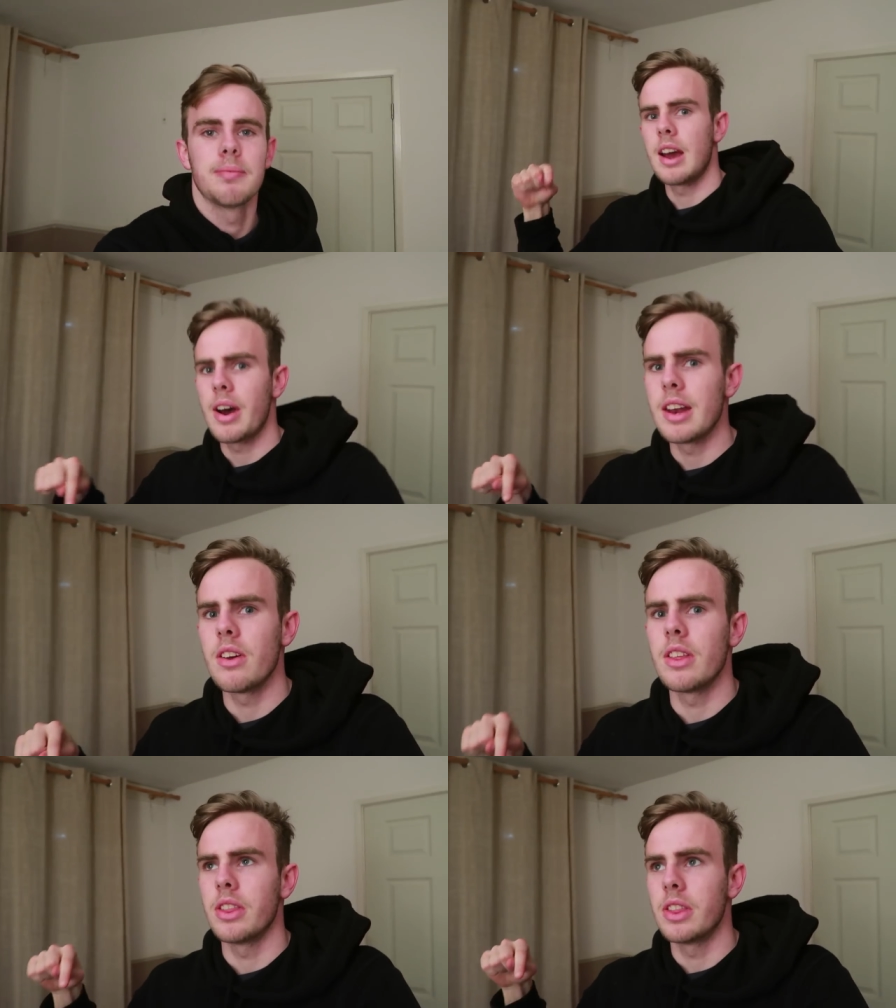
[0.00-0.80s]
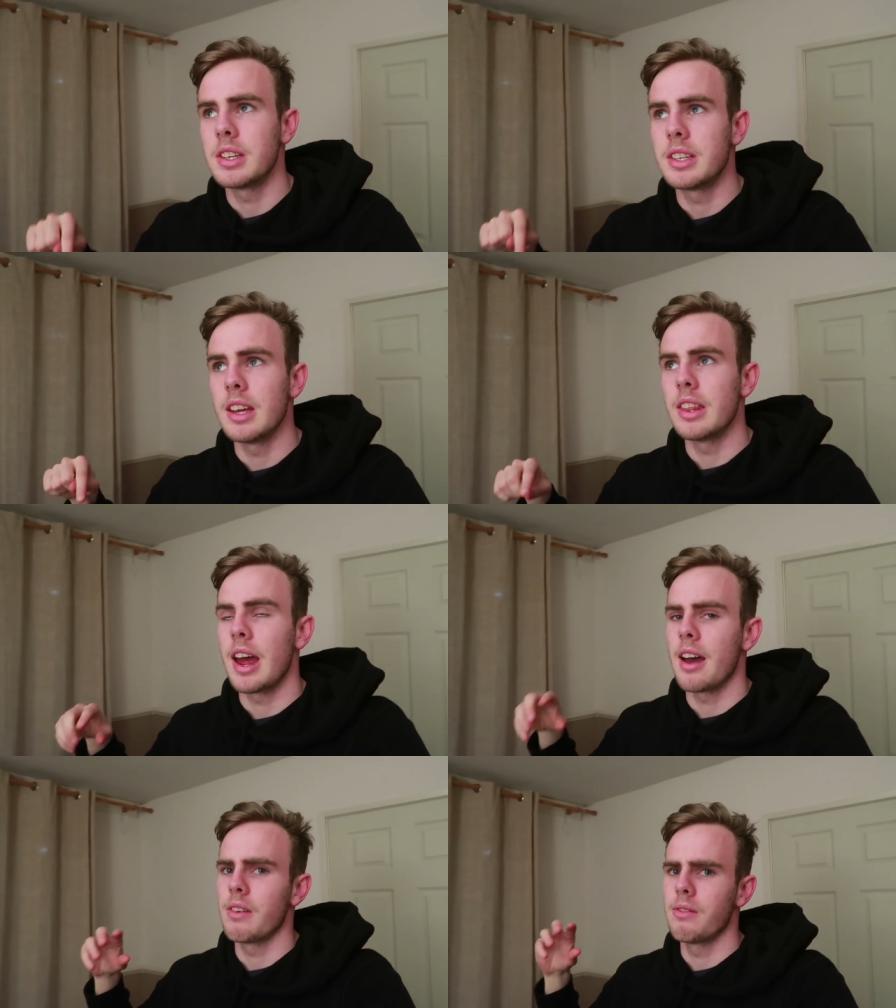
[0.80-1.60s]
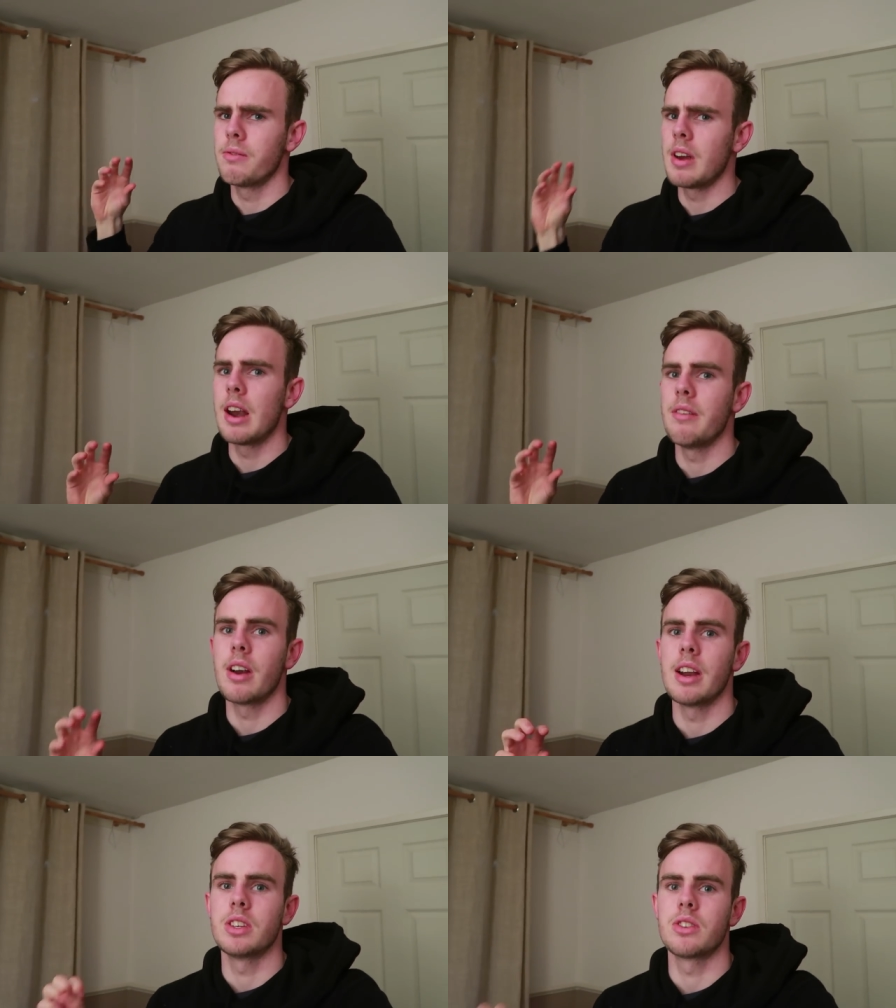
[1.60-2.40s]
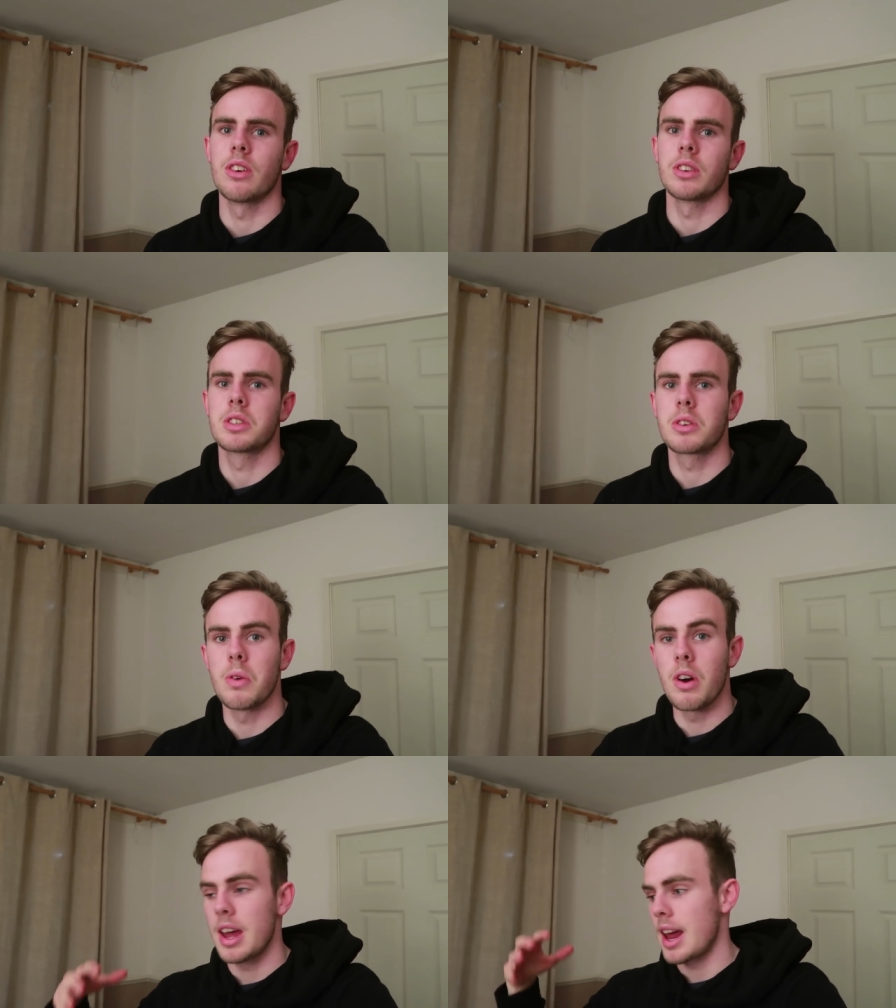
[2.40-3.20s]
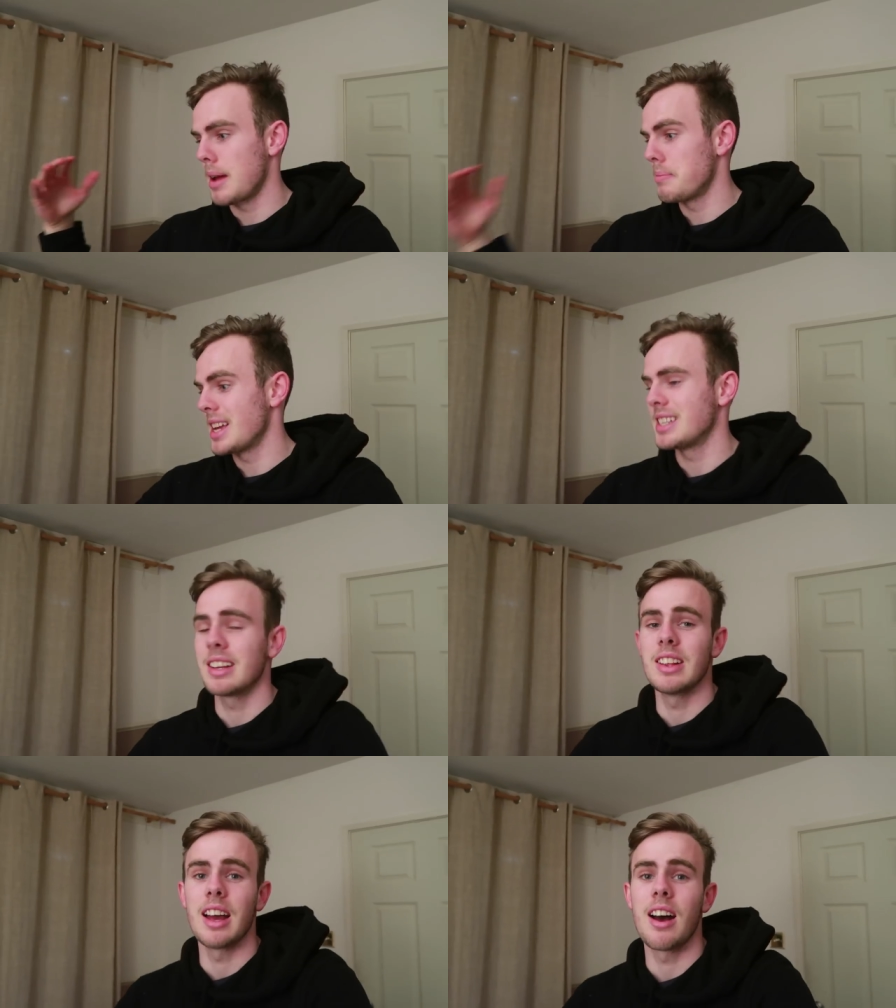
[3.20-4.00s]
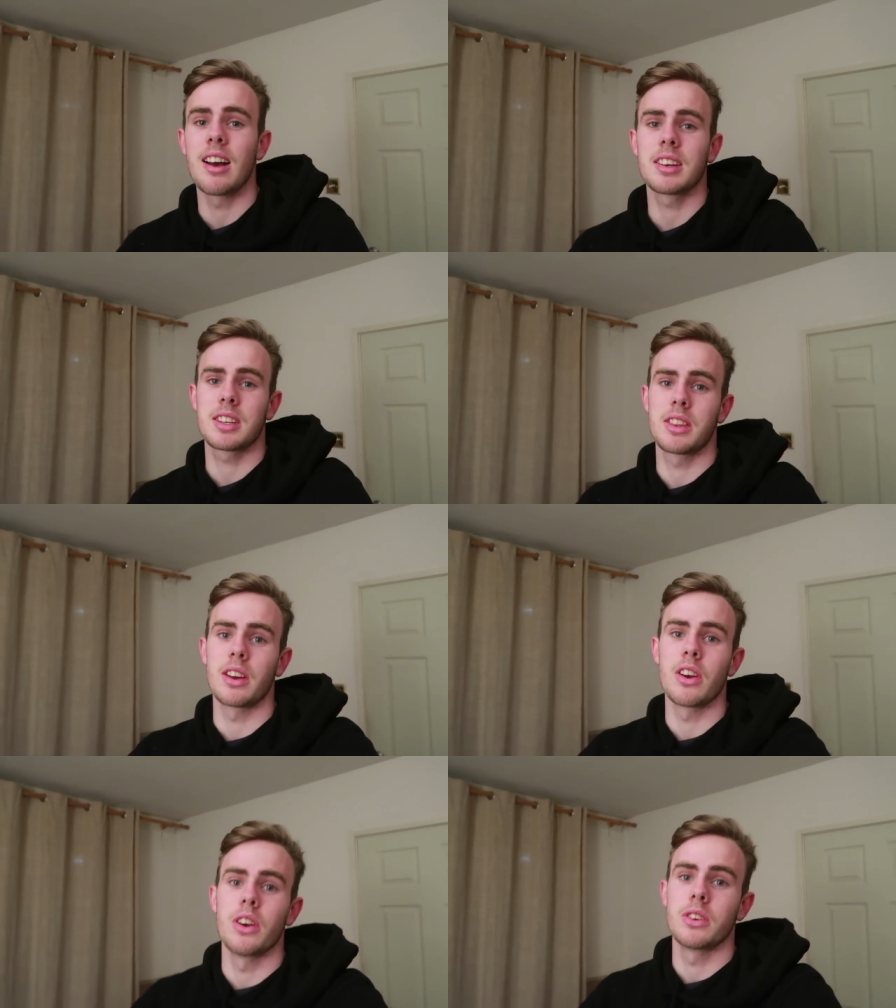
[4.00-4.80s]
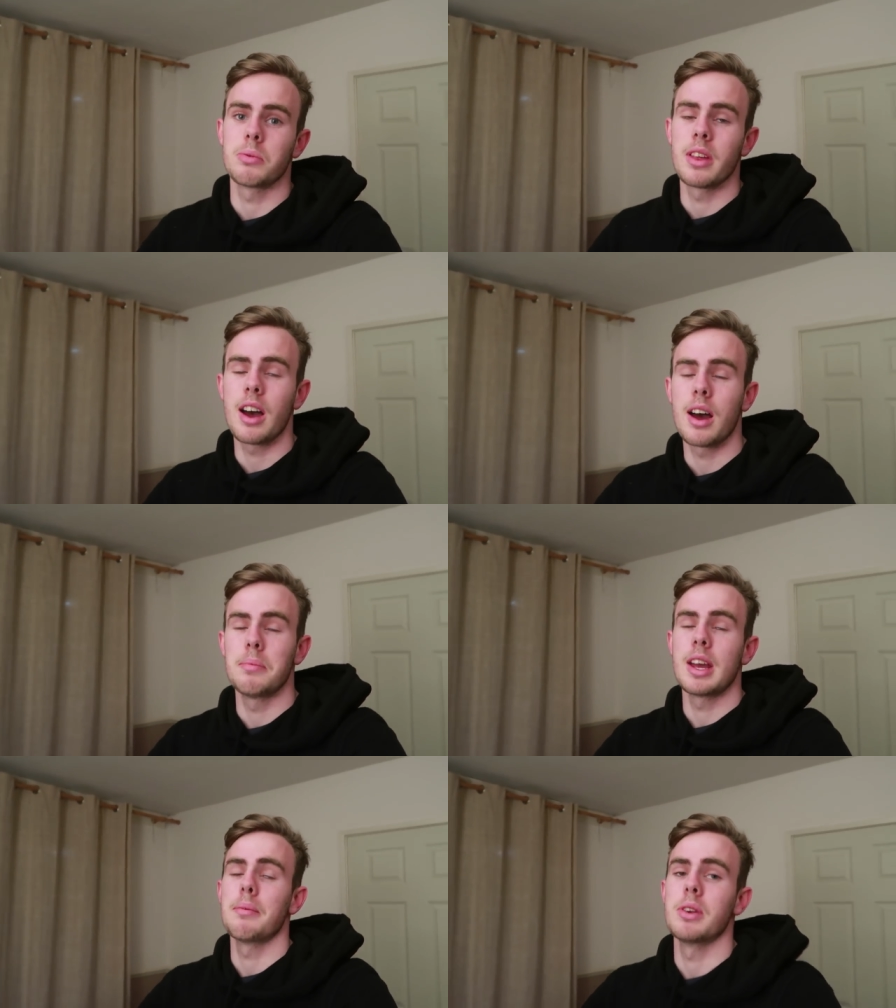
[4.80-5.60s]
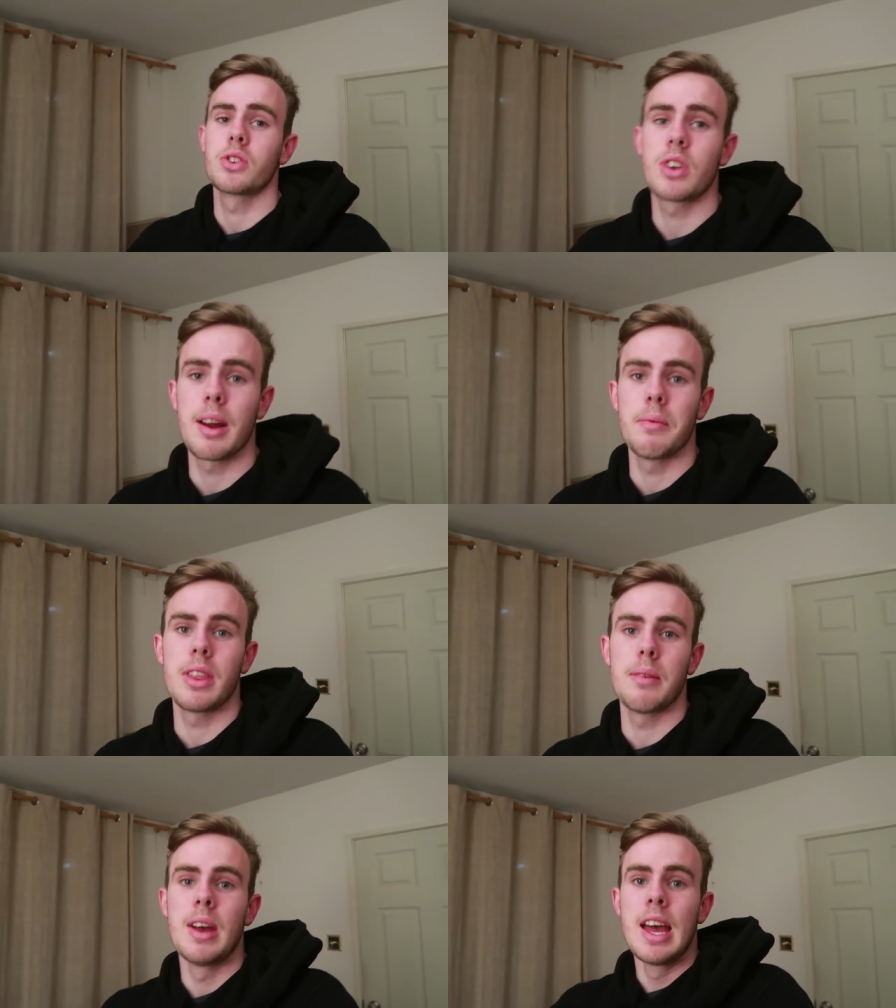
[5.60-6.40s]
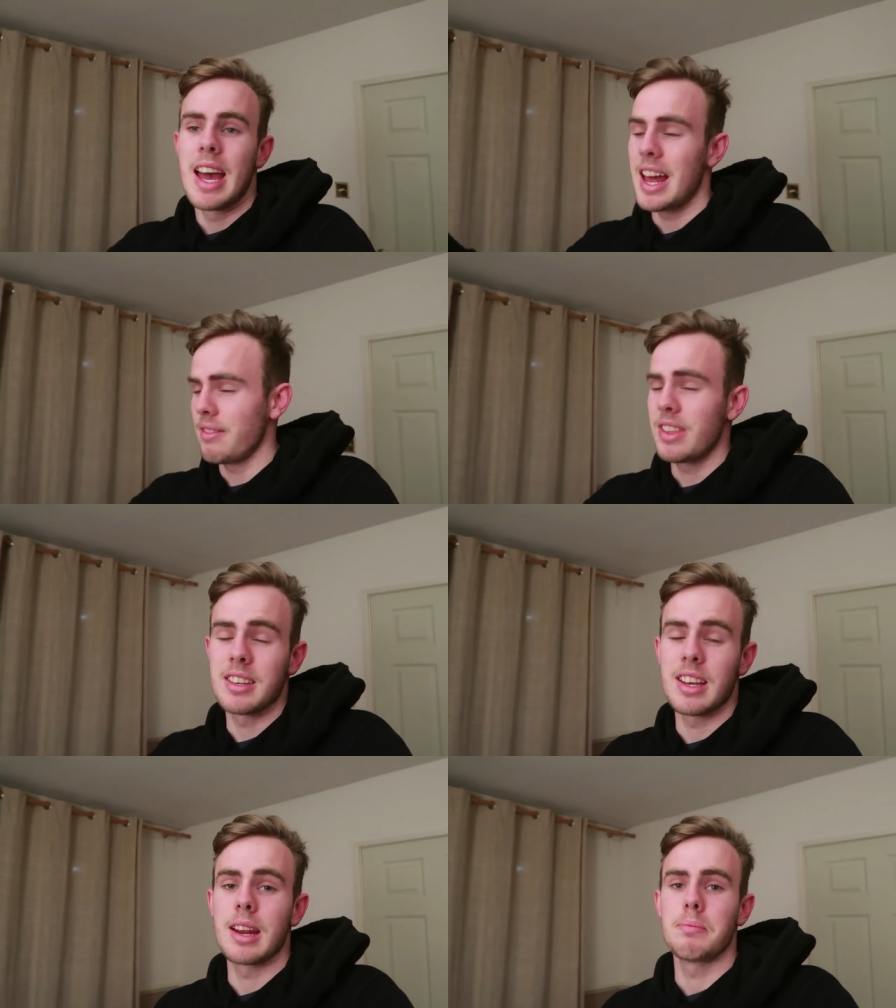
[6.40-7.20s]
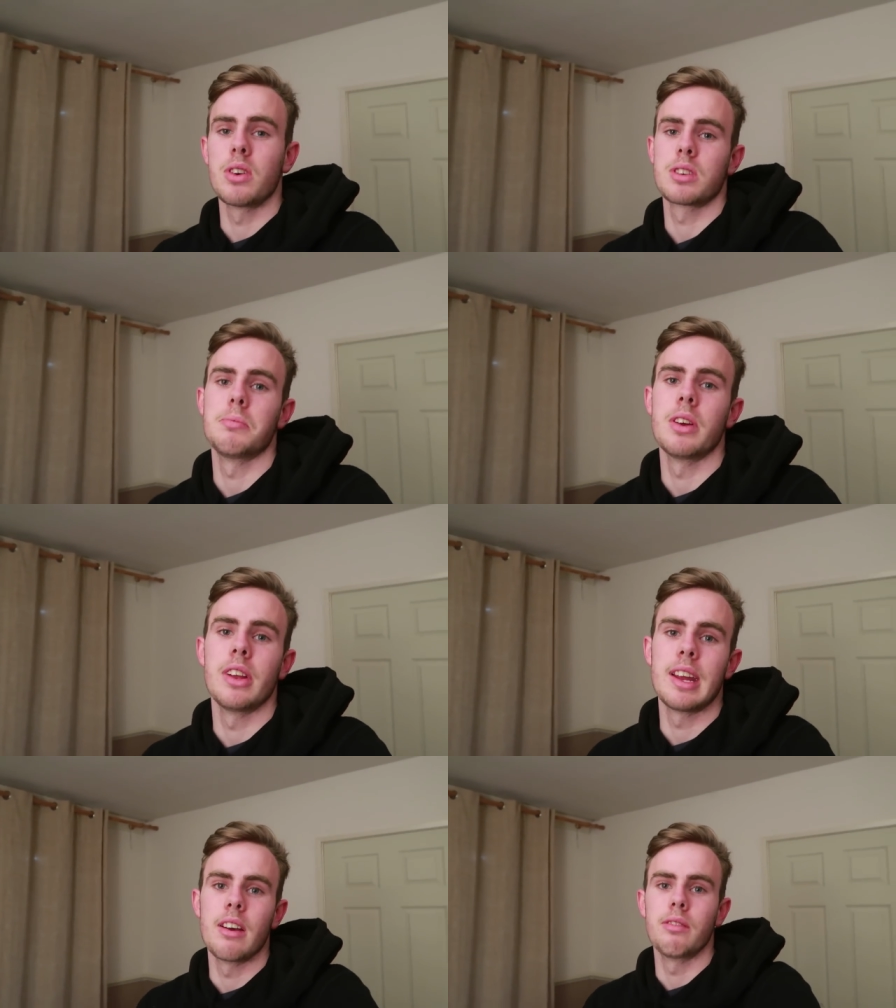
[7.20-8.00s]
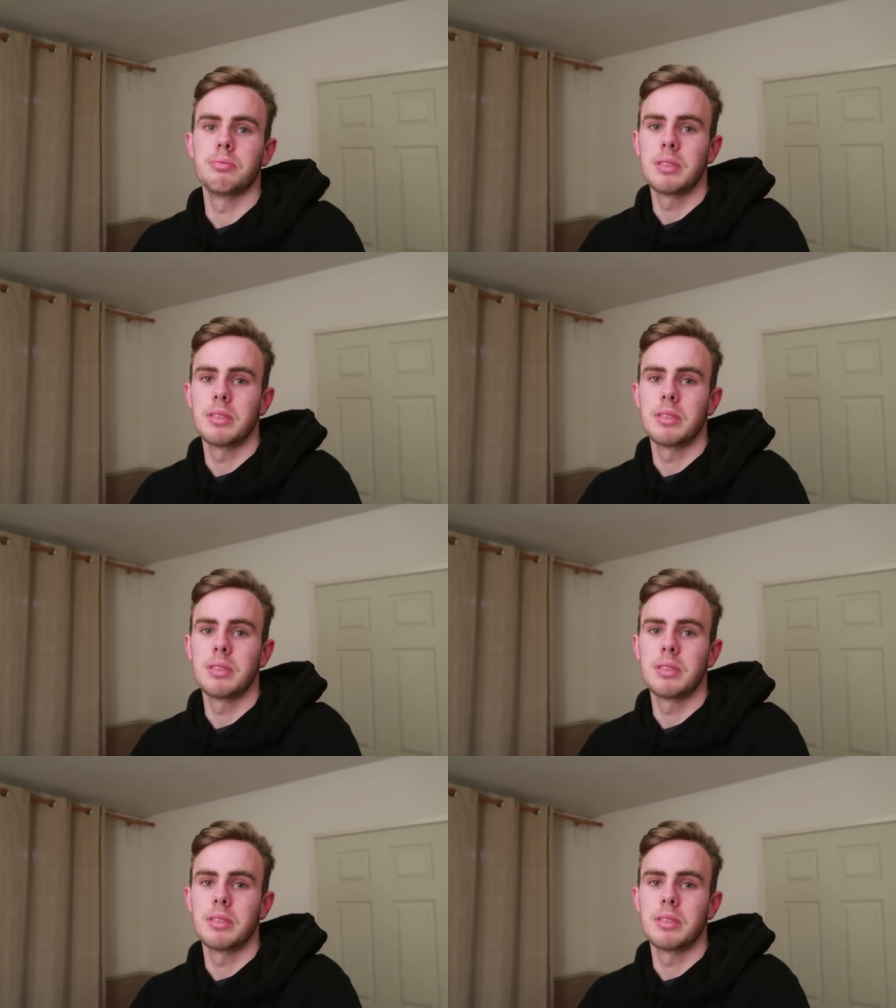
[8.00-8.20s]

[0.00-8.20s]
Now I know that this year they have a very very strong squad, and I basically asked the coach whether I'd be able to train with them and if there's any possibility of